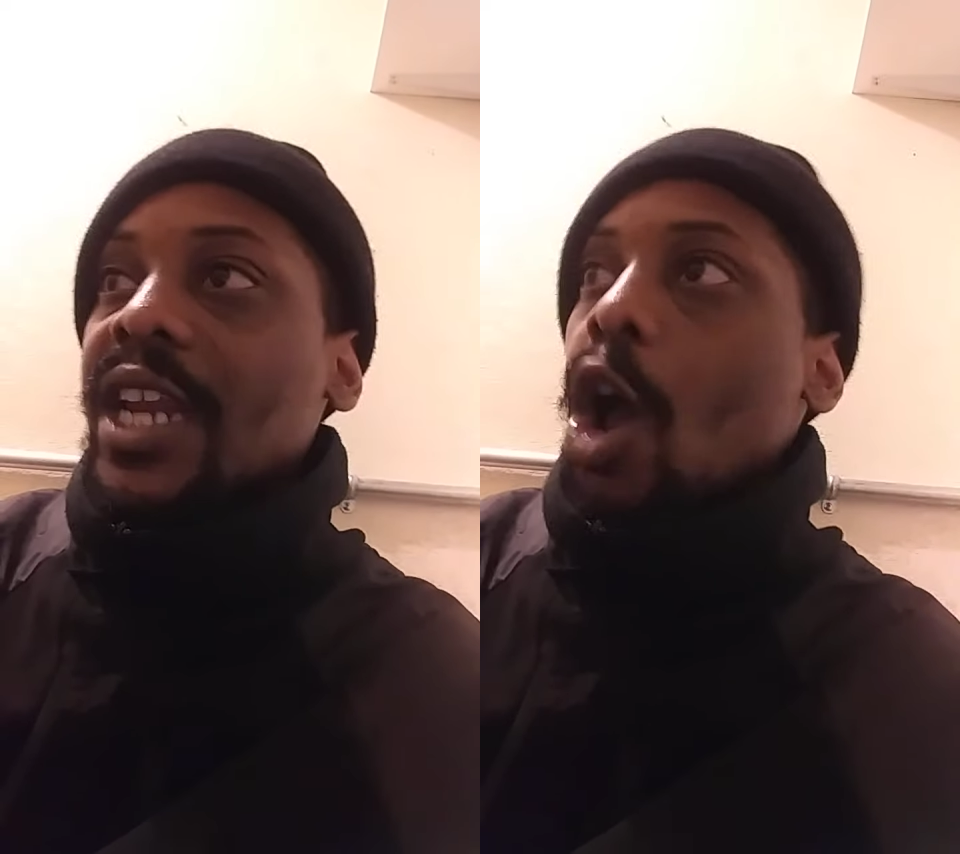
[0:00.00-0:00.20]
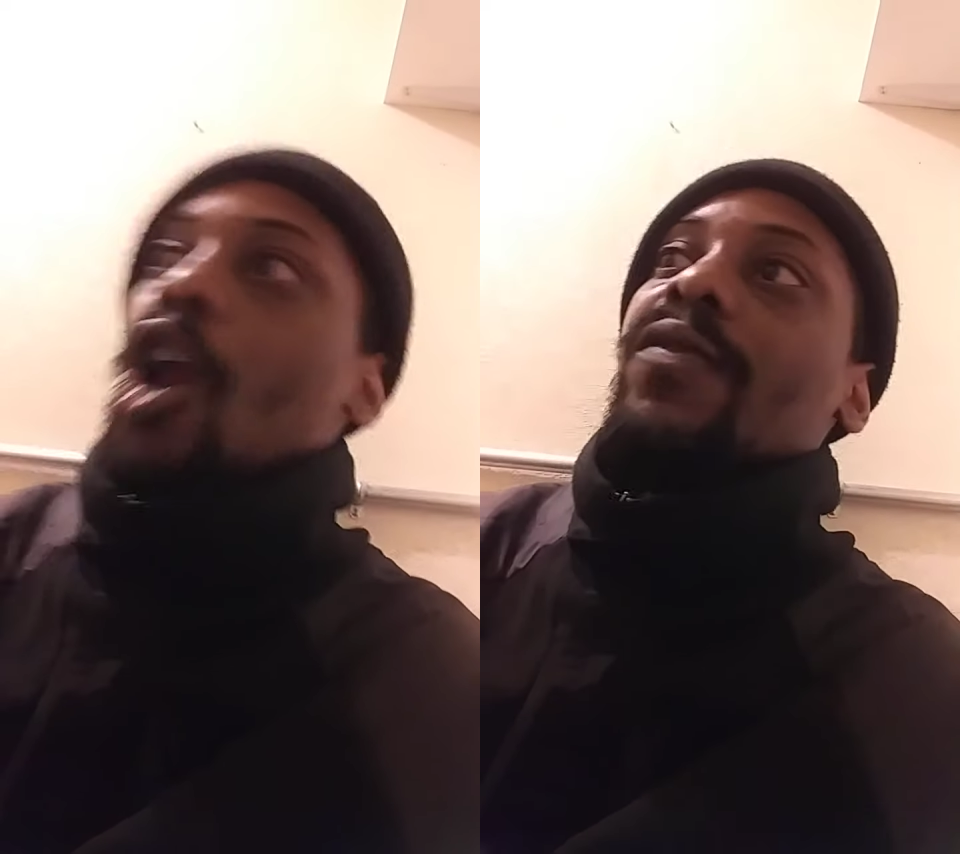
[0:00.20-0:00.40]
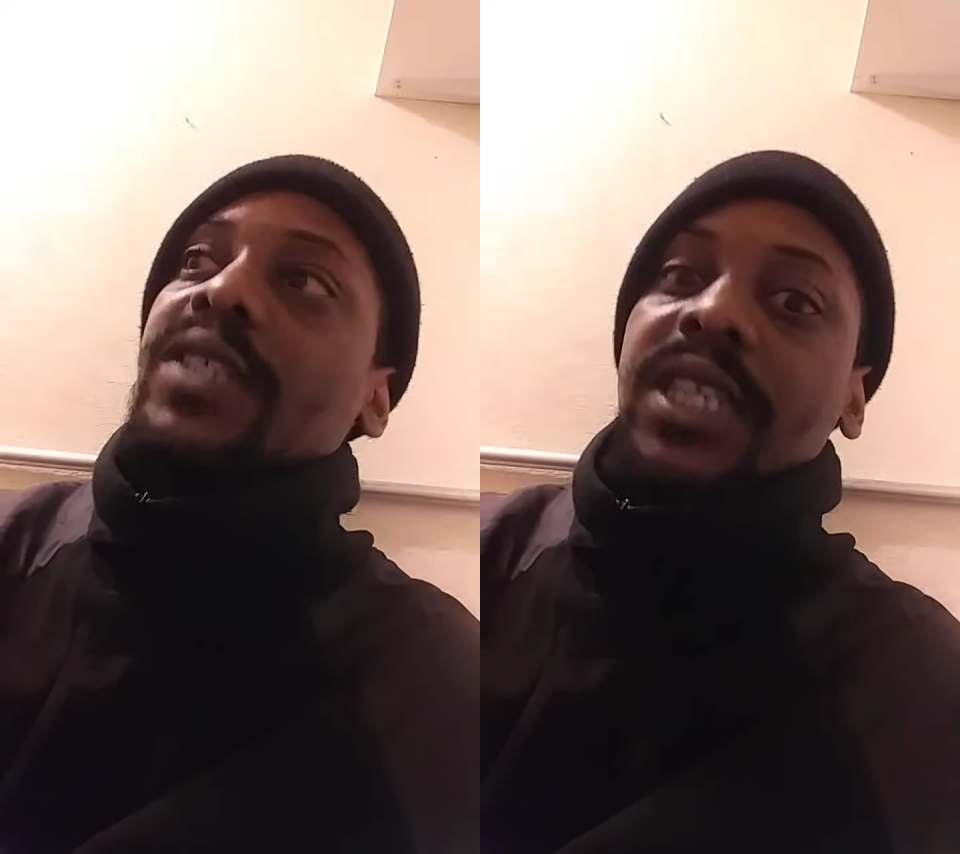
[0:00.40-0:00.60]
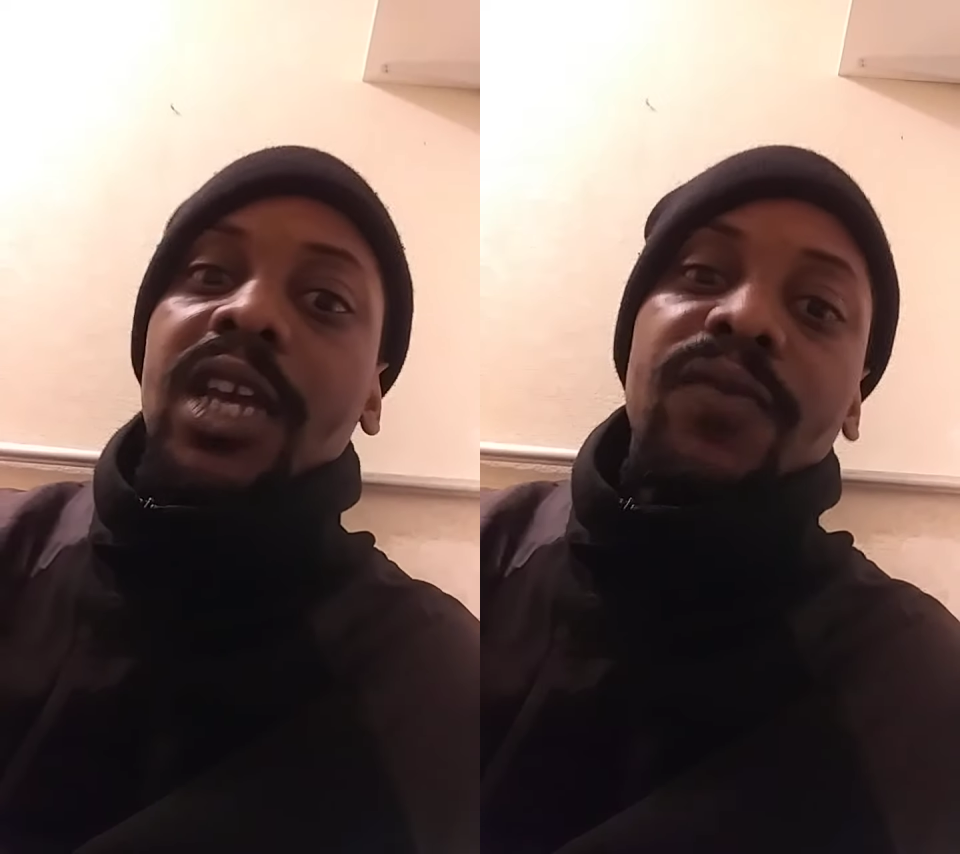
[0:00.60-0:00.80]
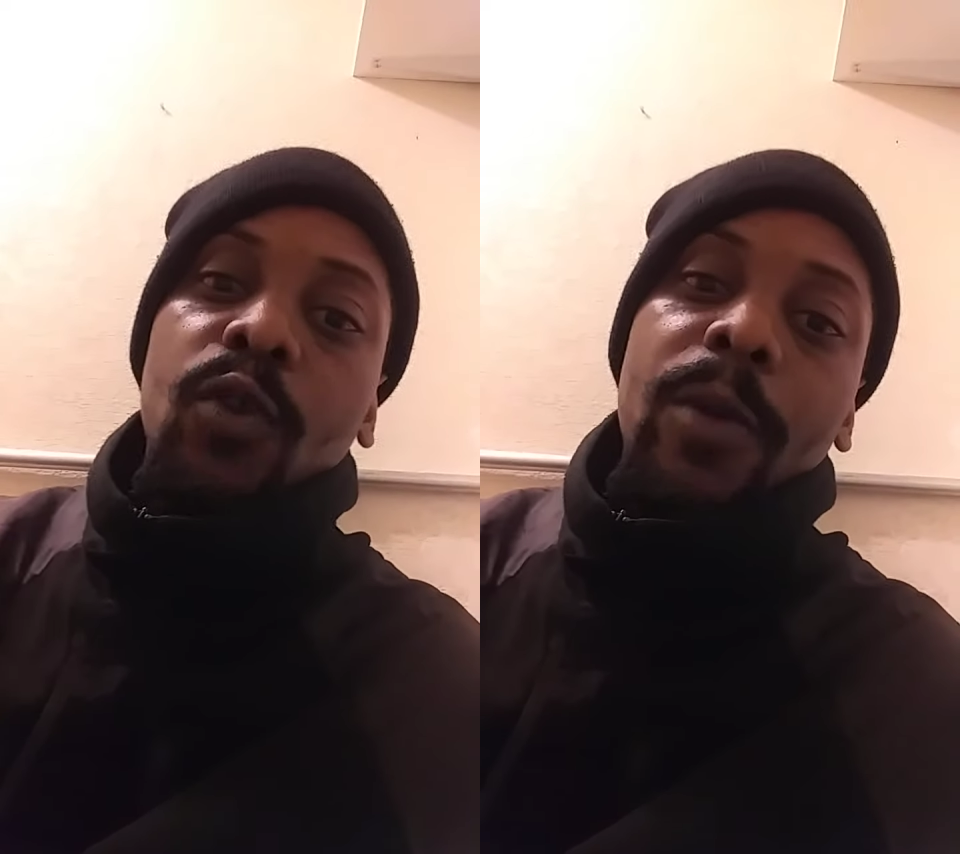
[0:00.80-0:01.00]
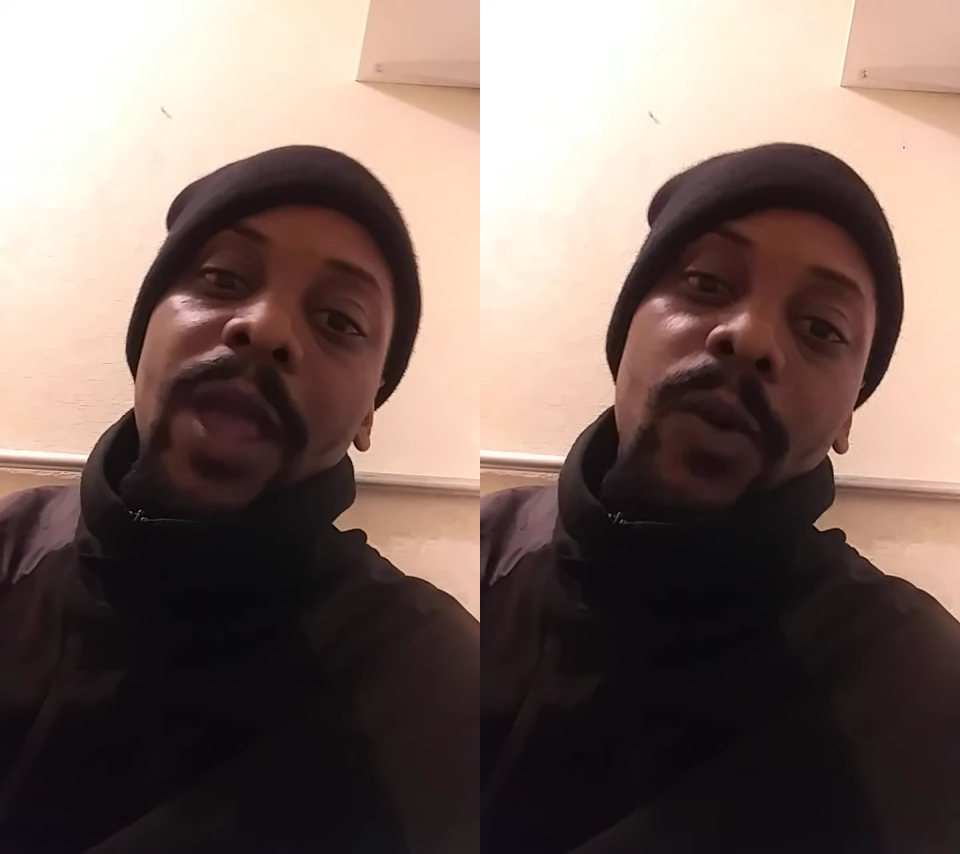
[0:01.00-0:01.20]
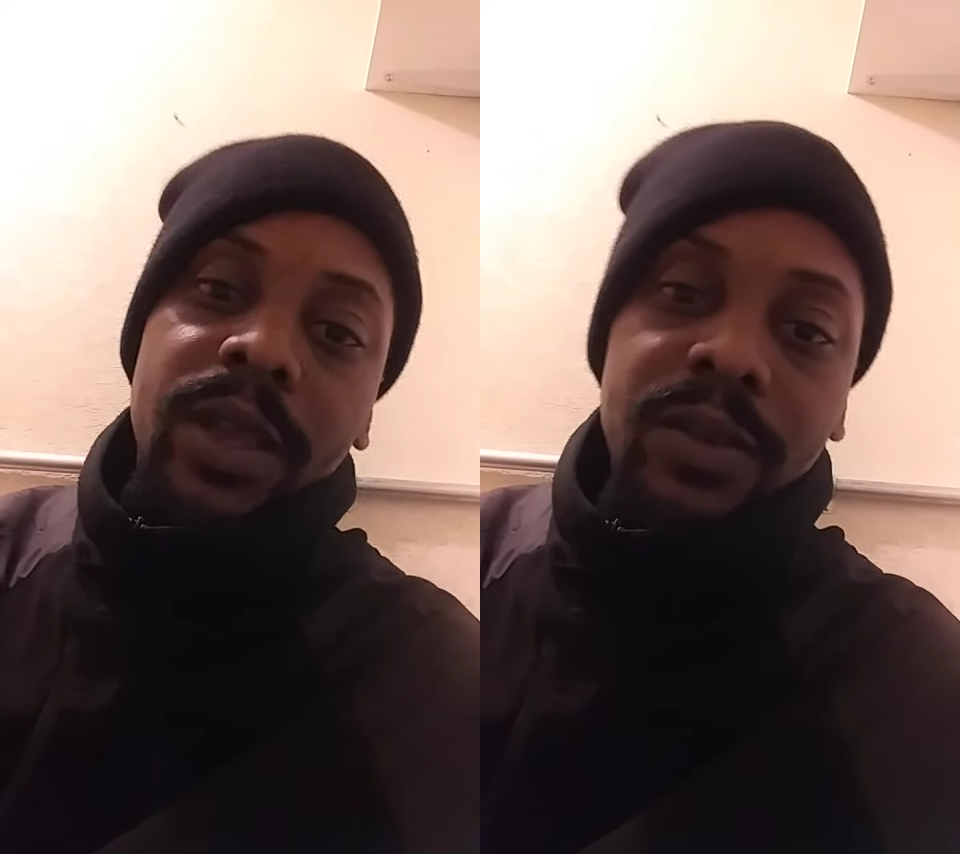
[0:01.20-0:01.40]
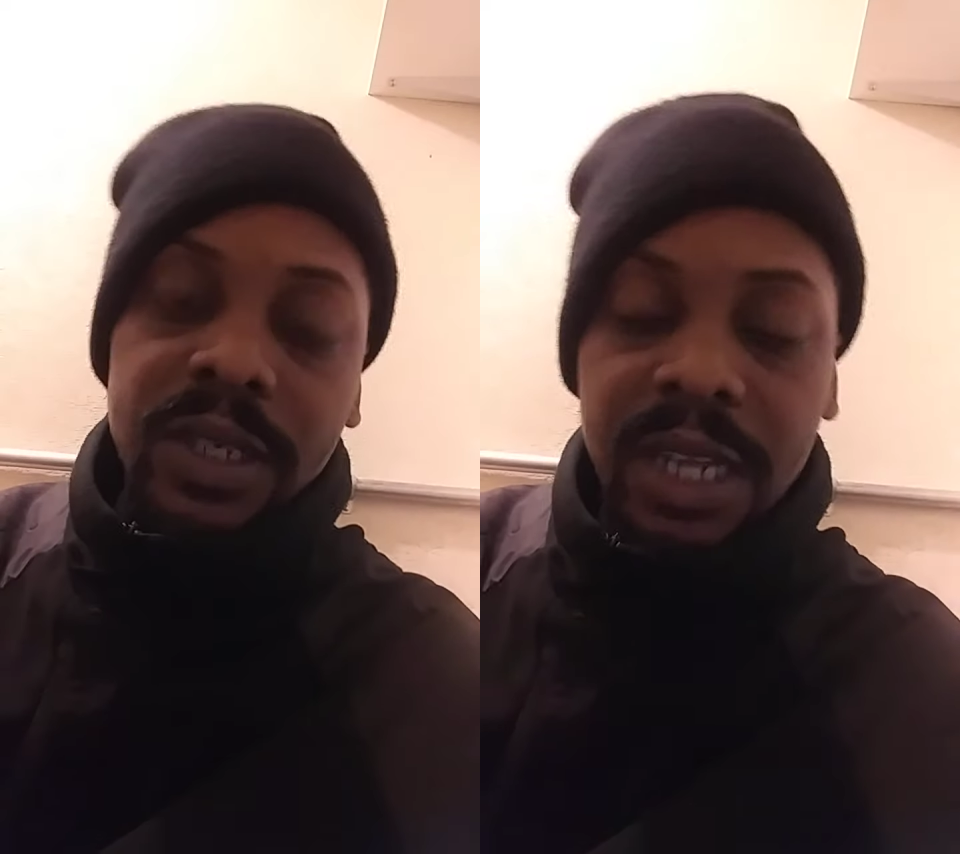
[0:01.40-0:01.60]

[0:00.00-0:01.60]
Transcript: Now all of a sudden, Floyd Mayweather